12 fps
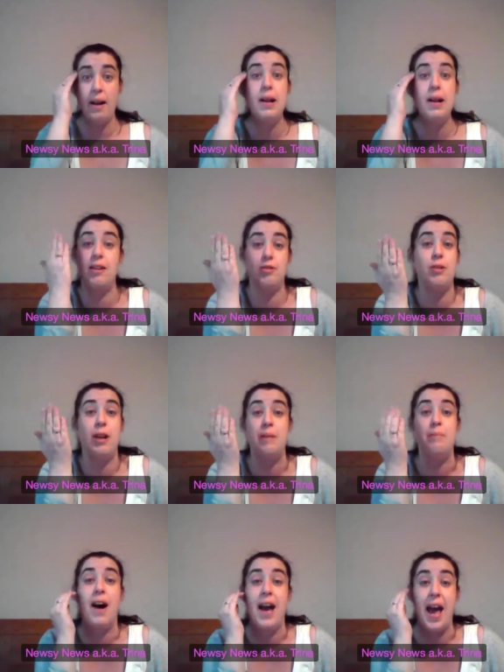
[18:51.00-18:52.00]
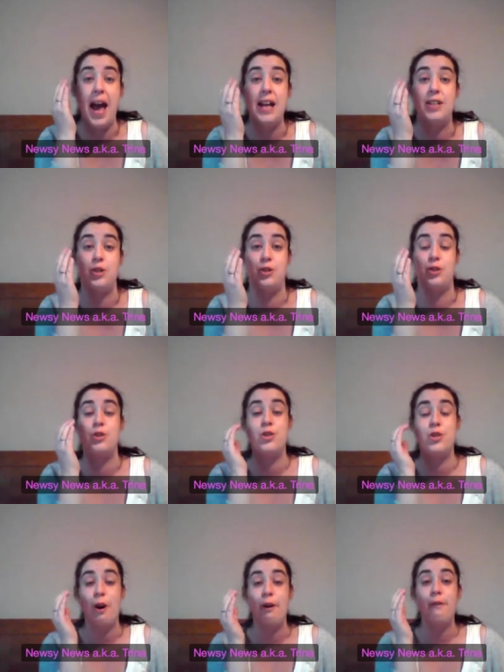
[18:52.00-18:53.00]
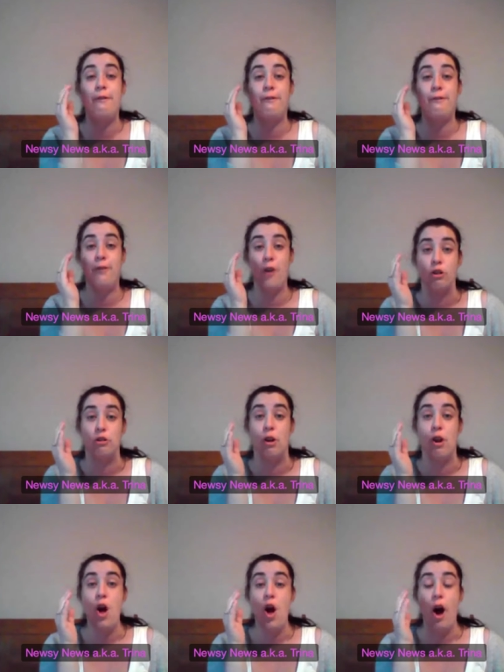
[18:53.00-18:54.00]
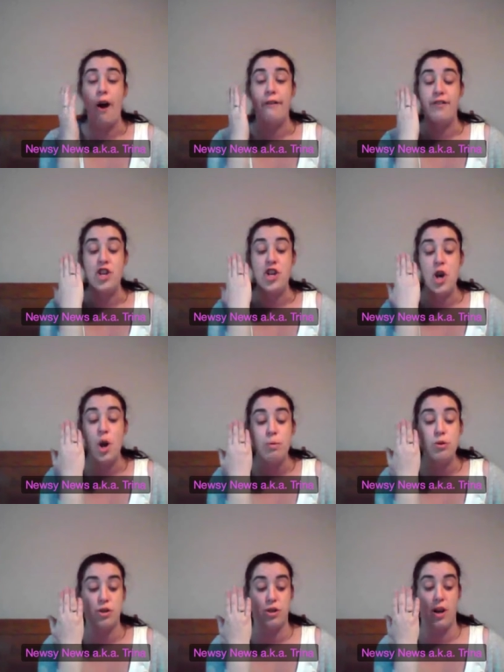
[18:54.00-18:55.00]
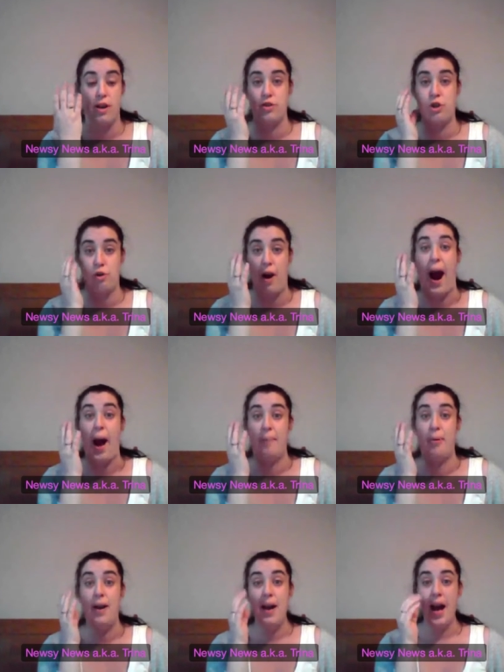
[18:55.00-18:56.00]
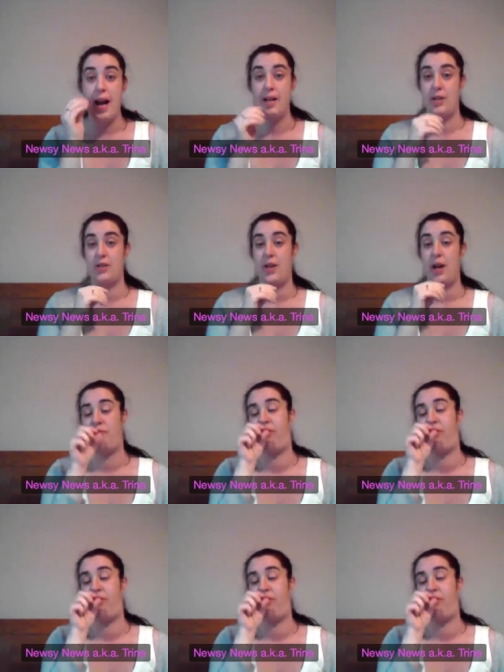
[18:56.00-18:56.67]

literally, my head is just so full of useless crap, and it just goes